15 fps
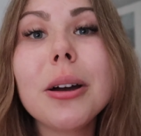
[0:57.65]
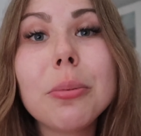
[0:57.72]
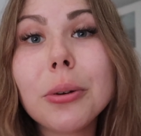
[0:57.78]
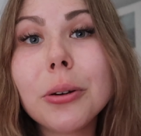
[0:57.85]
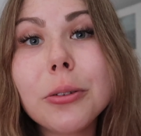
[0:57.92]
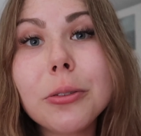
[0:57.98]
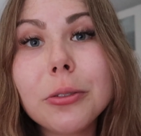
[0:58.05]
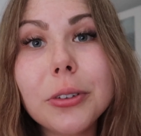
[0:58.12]

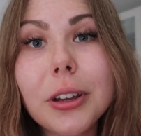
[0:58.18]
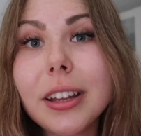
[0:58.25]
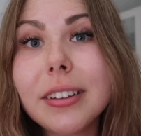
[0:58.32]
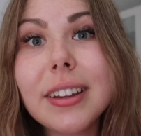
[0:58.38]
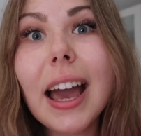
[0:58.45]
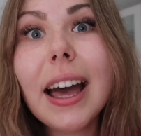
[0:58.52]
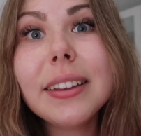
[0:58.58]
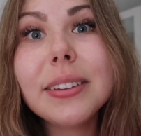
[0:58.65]
prove a
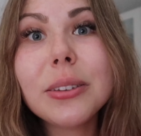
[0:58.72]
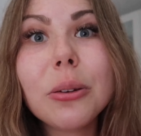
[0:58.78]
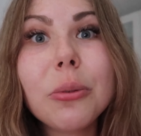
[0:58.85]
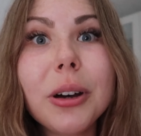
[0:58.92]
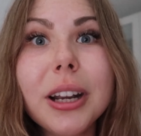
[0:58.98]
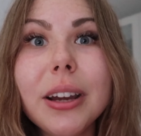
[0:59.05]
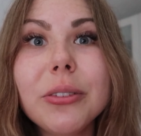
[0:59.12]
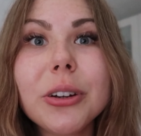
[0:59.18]
test or
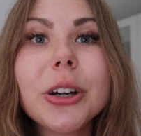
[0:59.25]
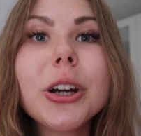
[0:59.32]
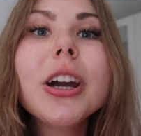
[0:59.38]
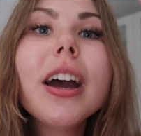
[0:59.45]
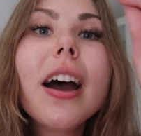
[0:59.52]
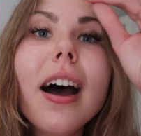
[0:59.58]
whatever.